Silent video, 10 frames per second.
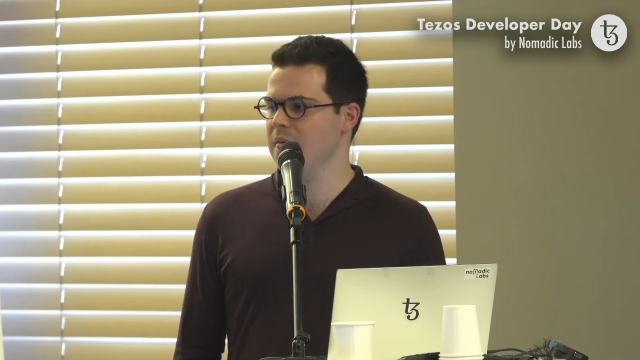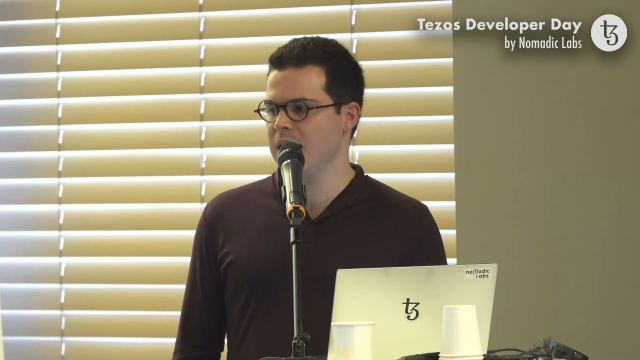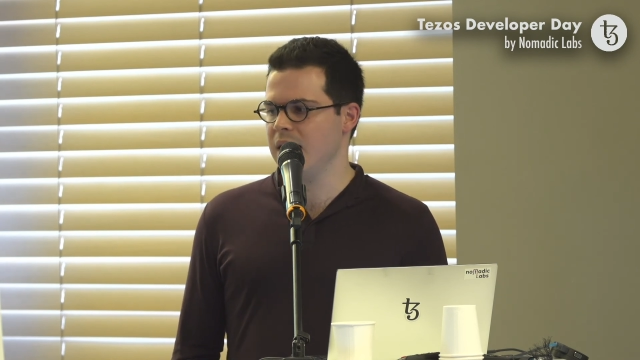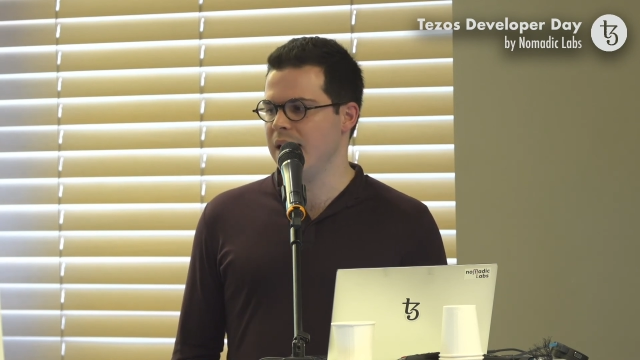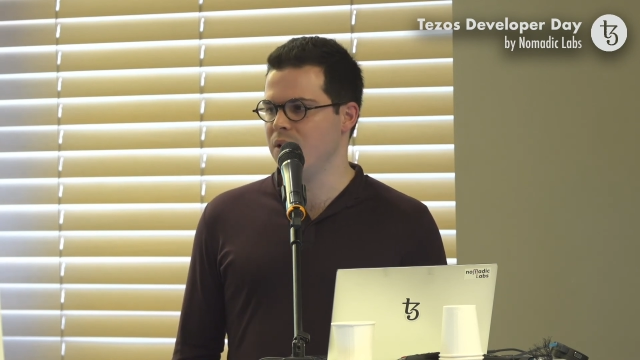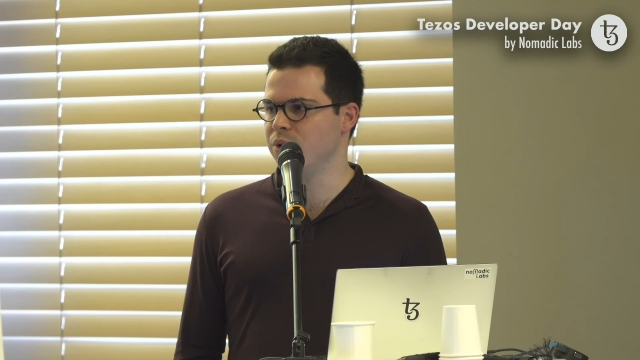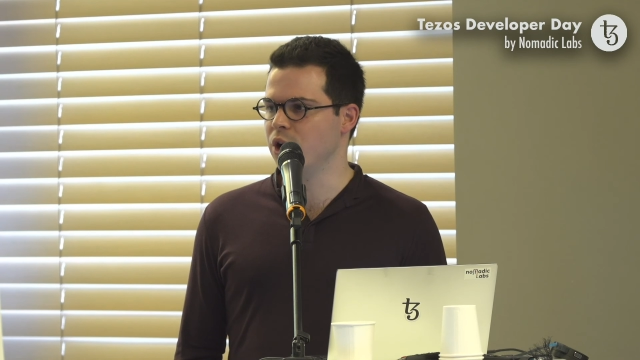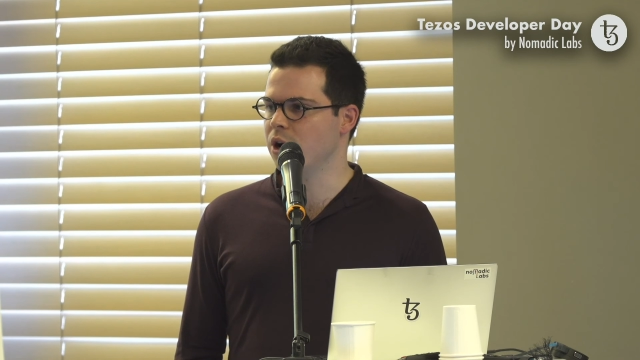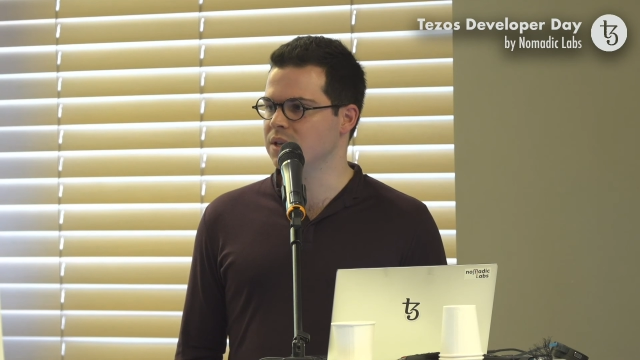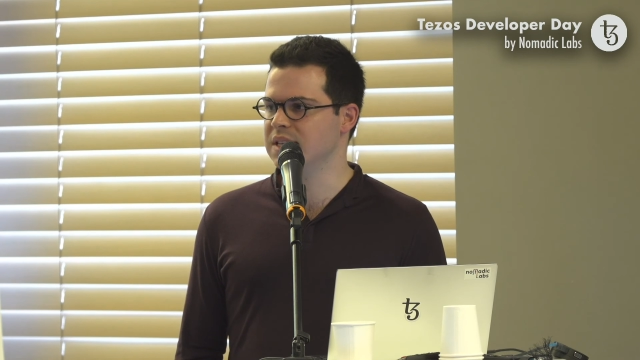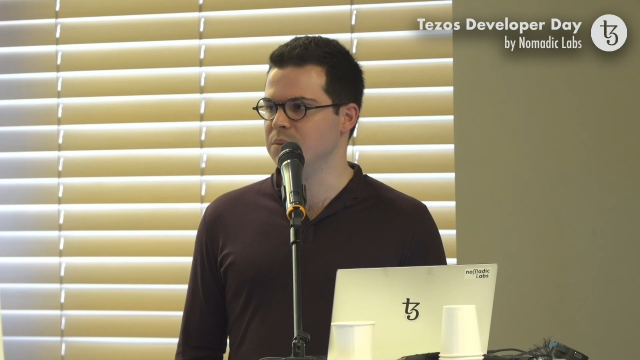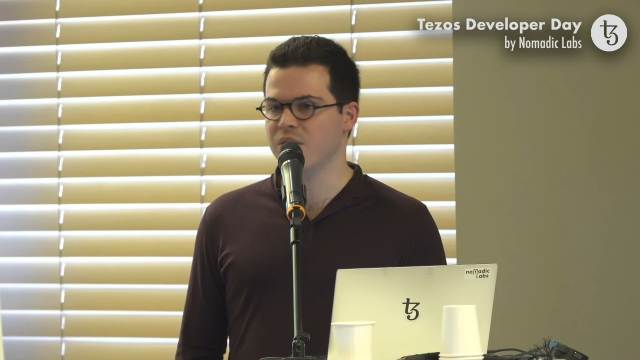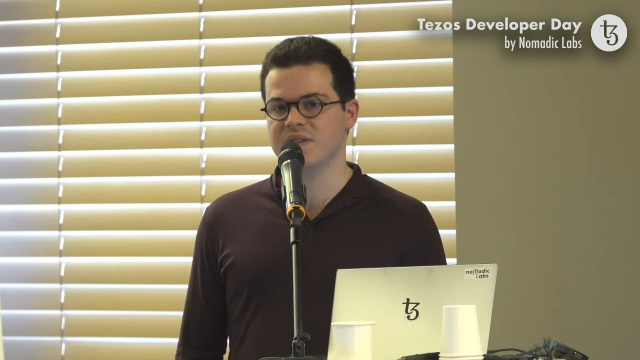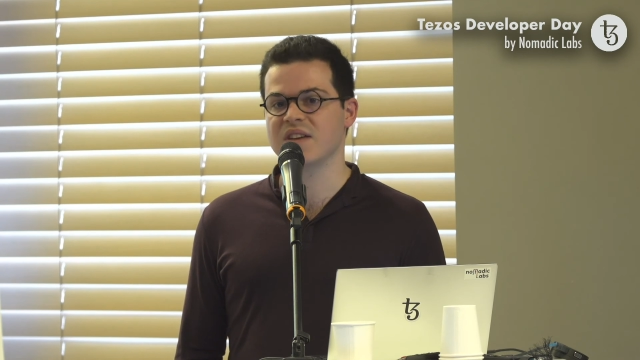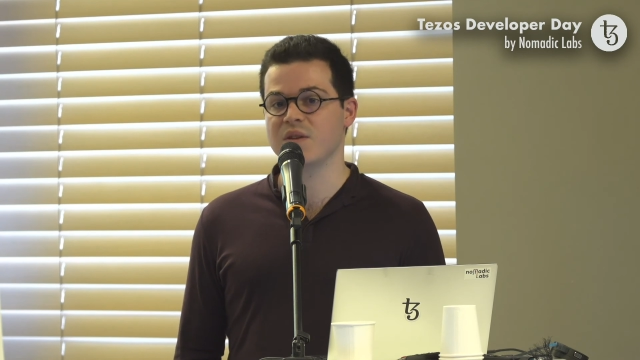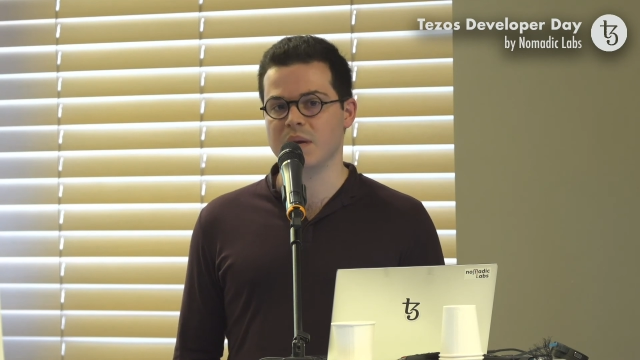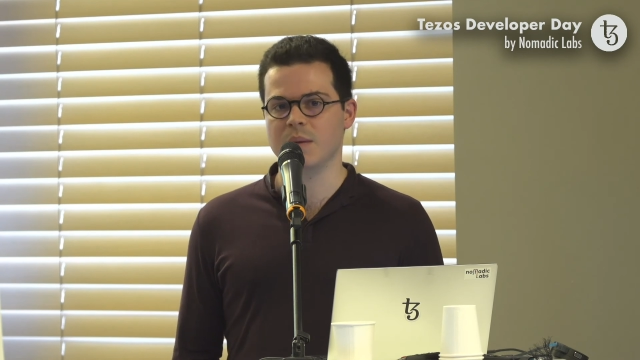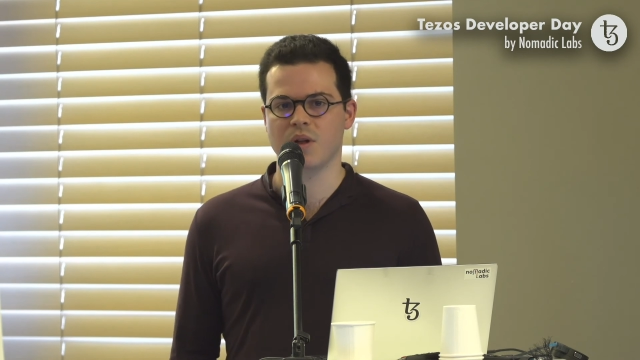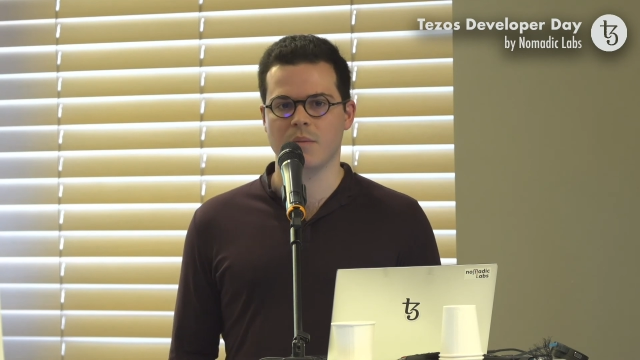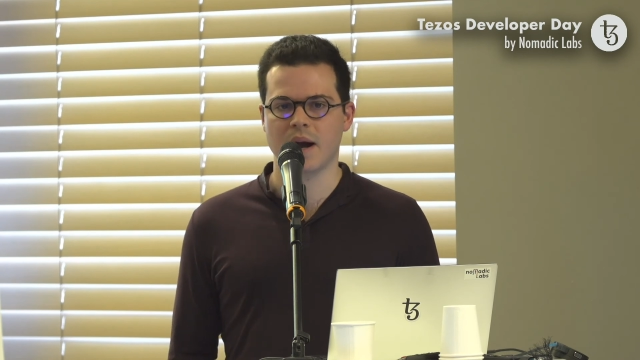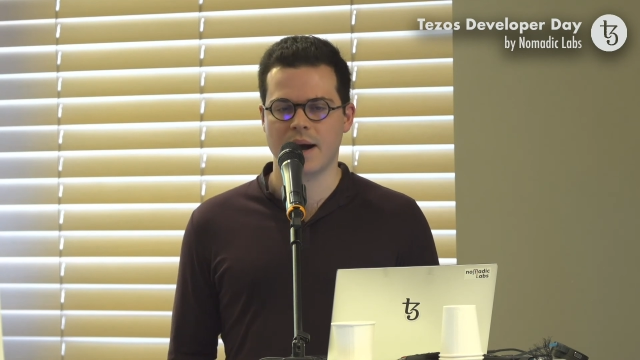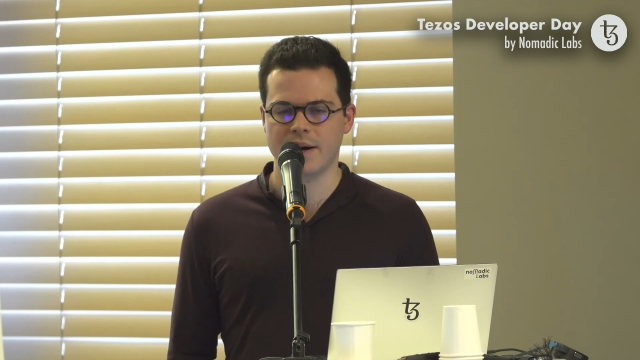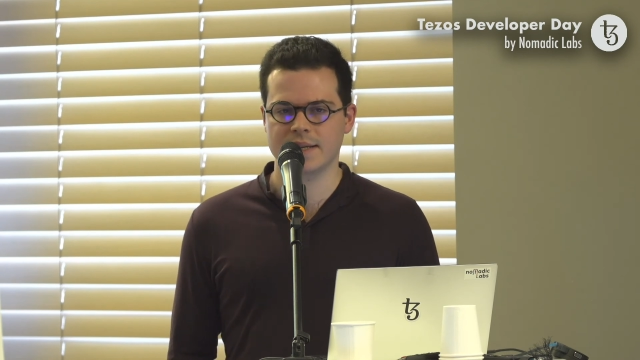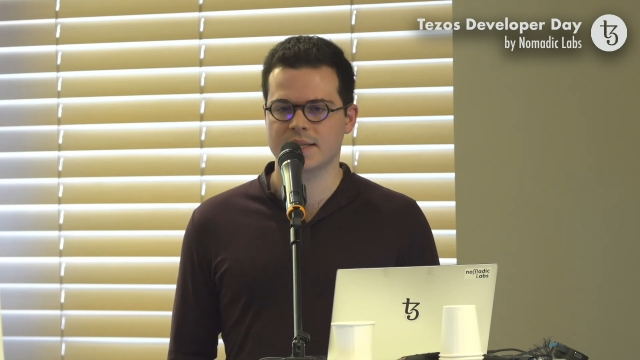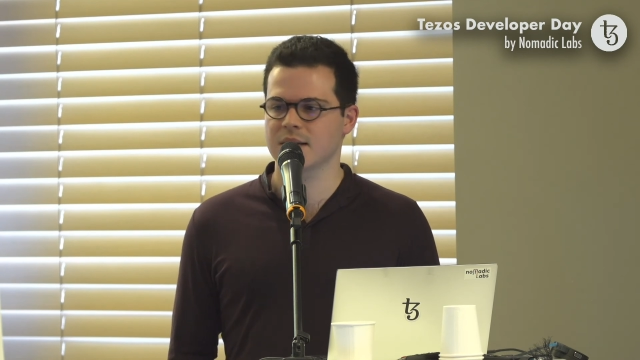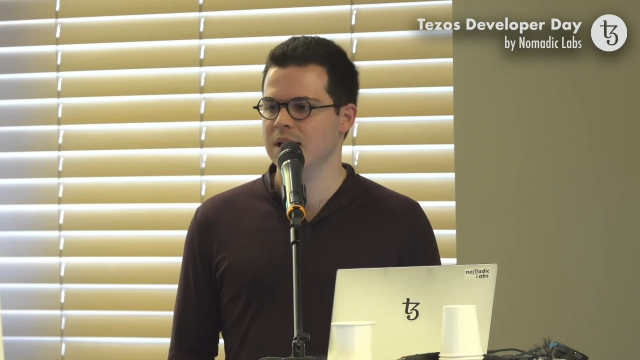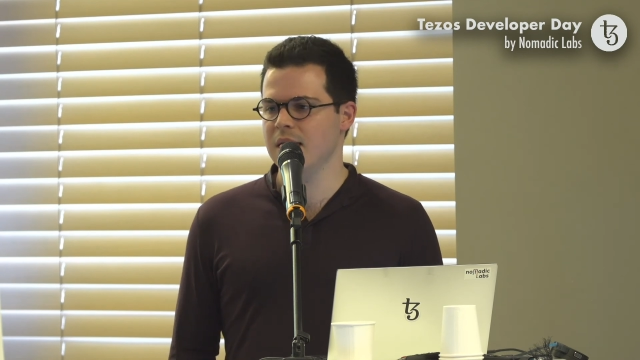And we are a team of seven people in Paris,